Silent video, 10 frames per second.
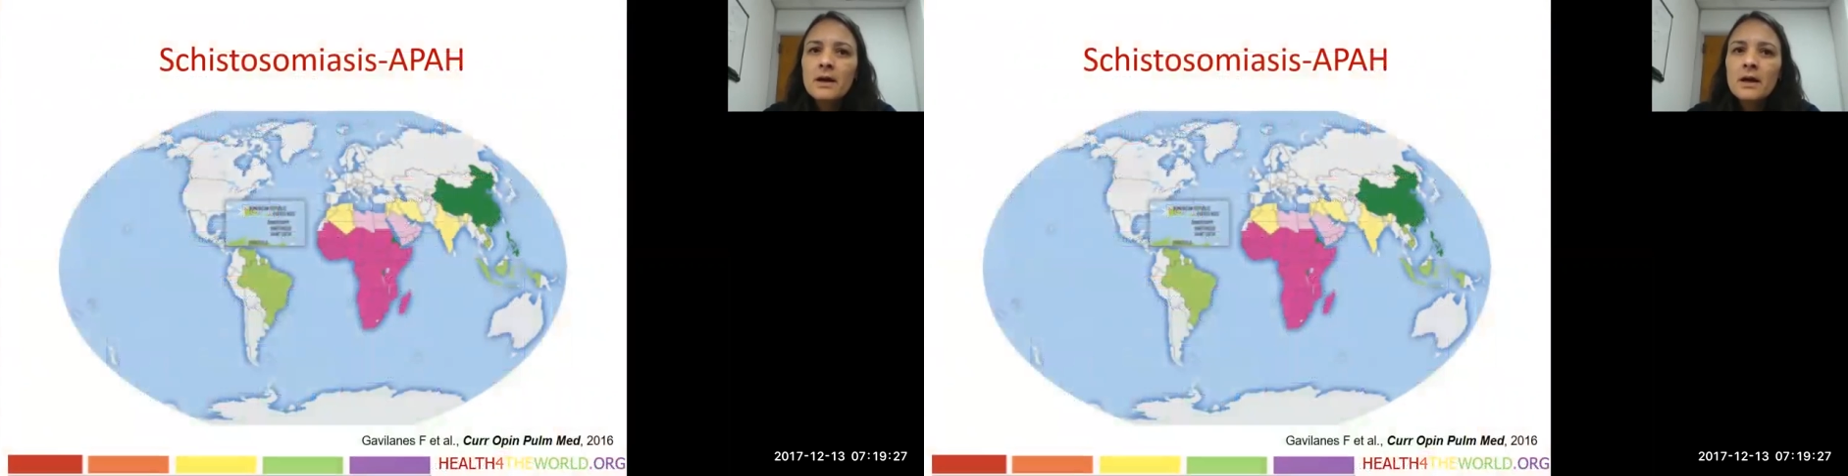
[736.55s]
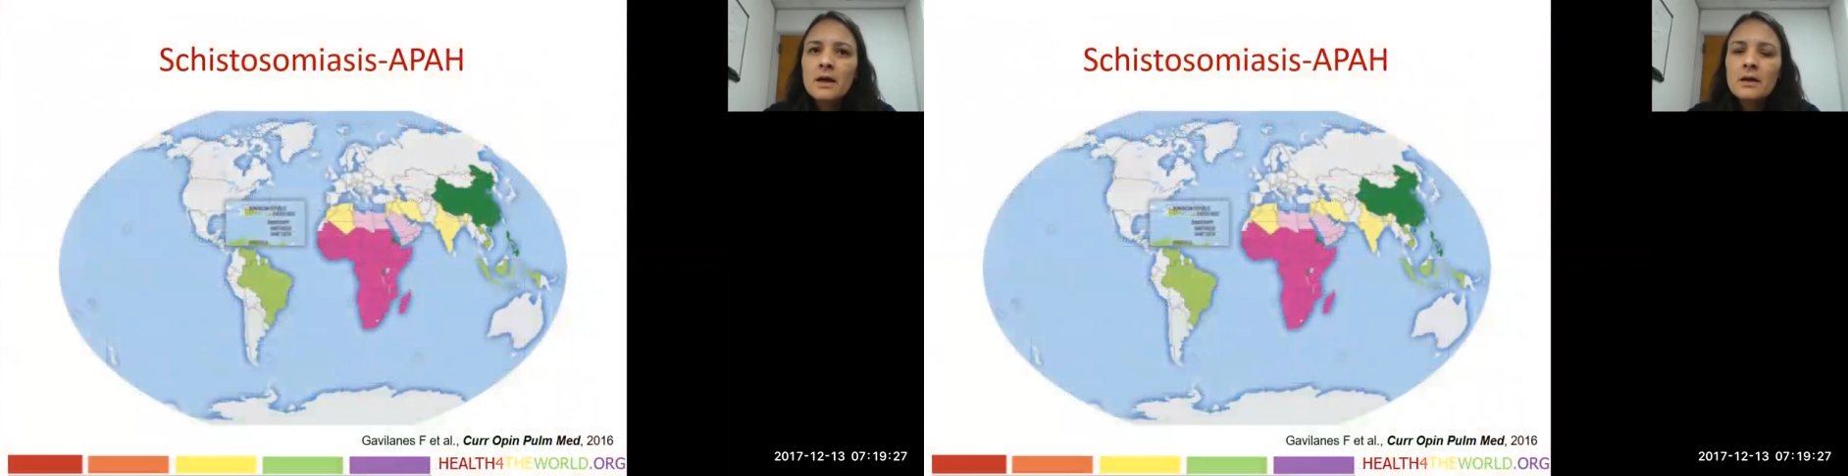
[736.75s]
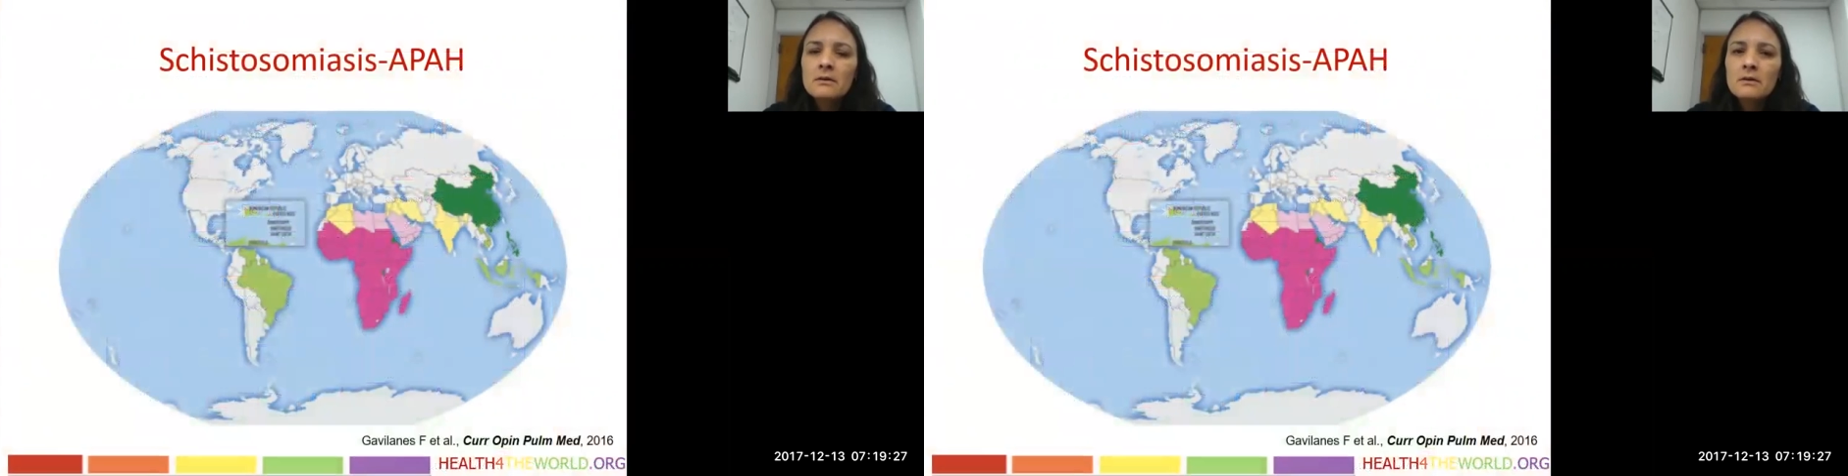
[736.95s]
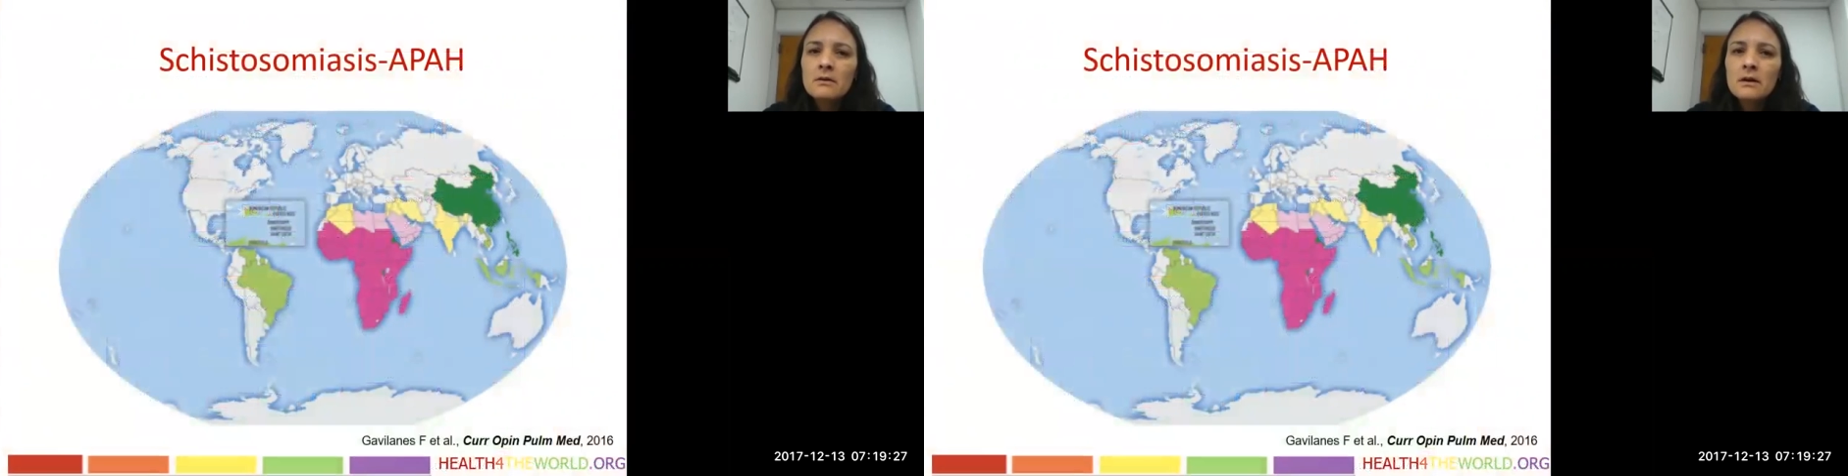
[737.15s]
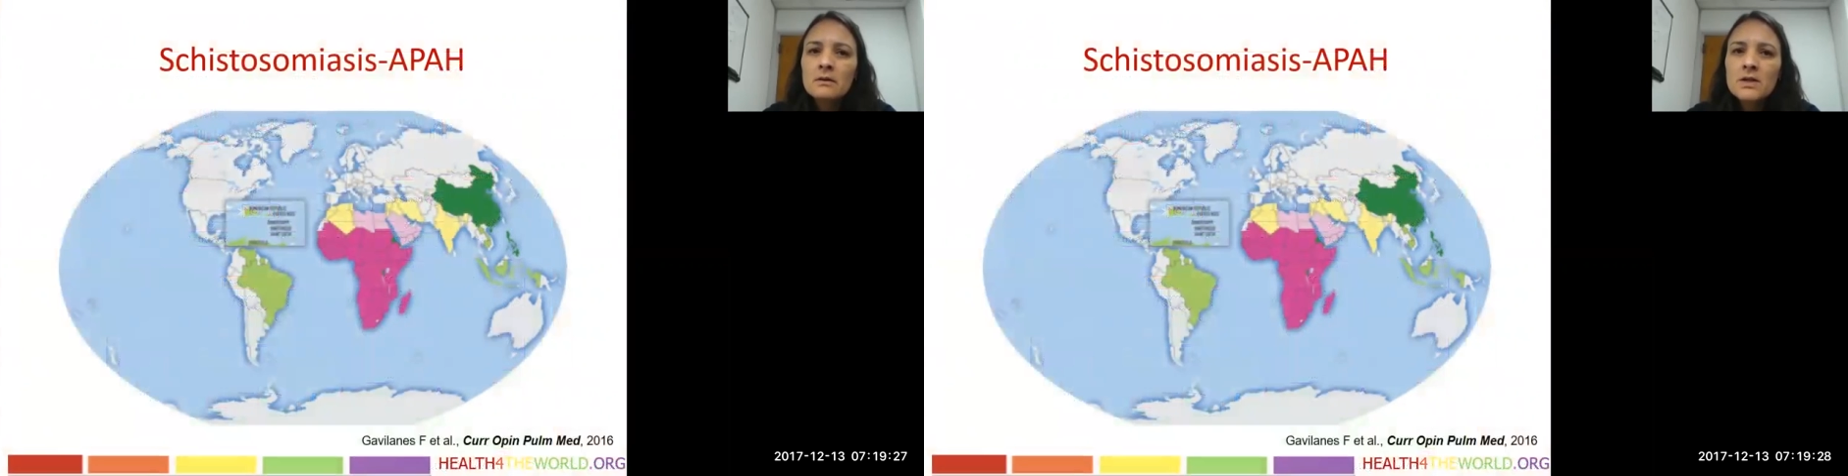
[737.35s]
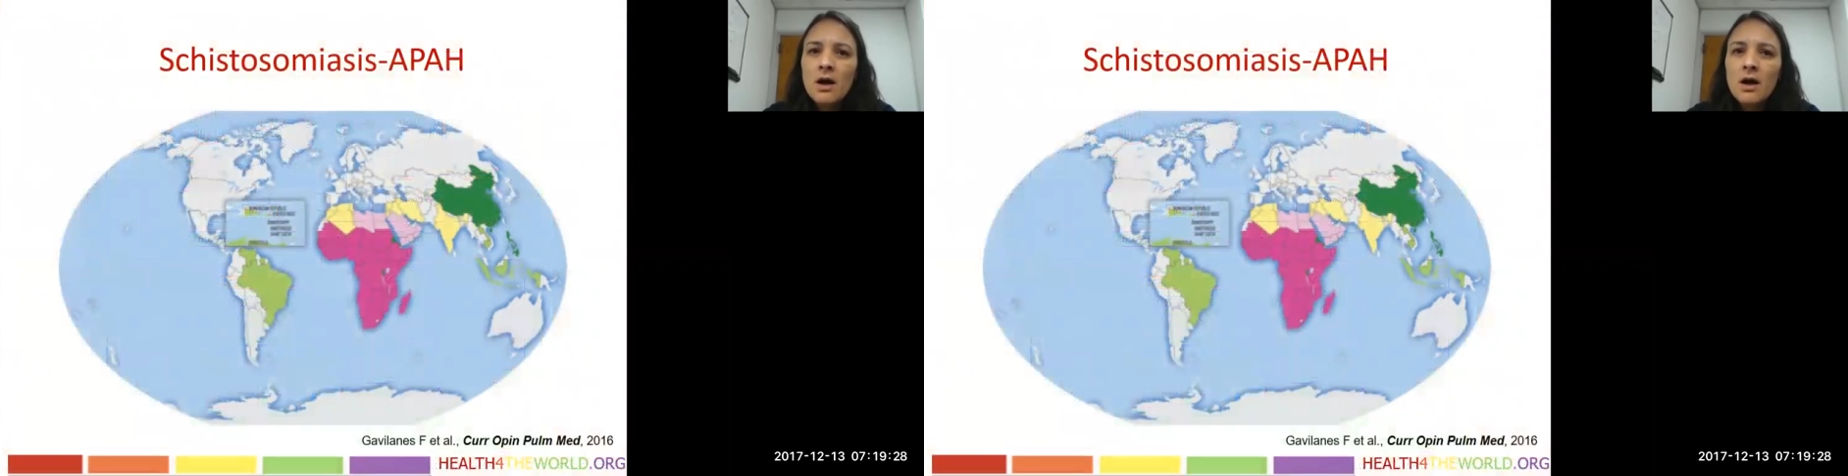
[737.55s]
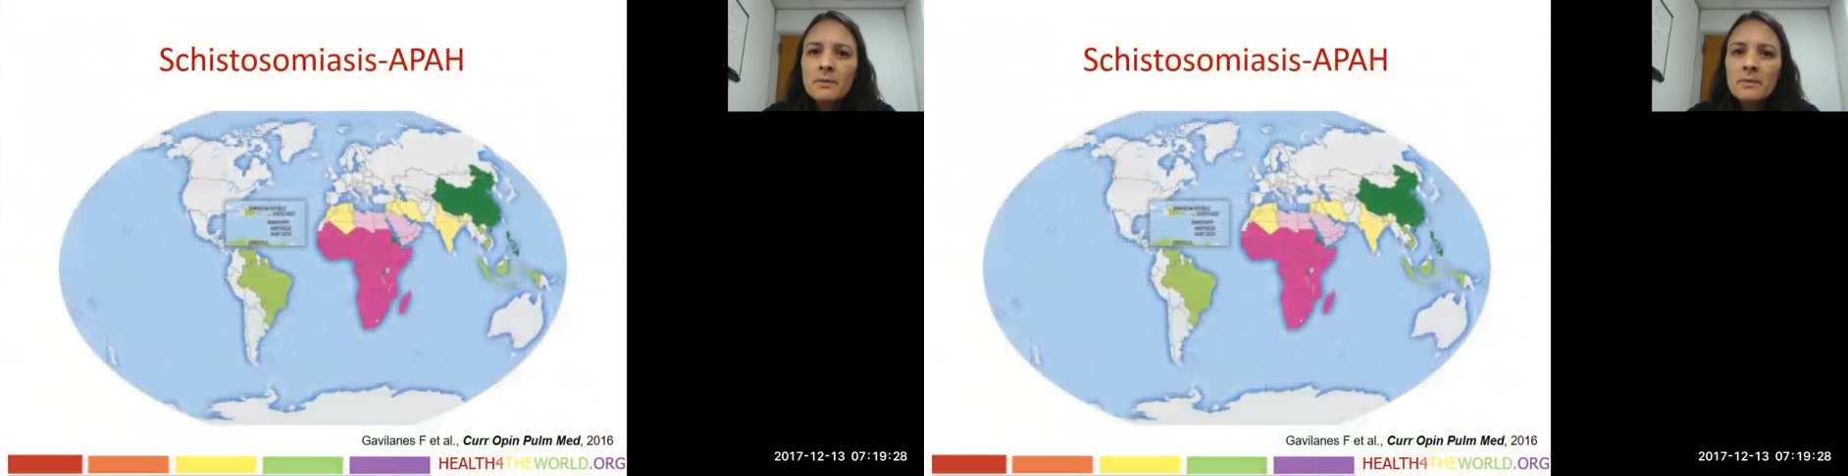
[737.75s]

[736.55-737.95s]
a talk,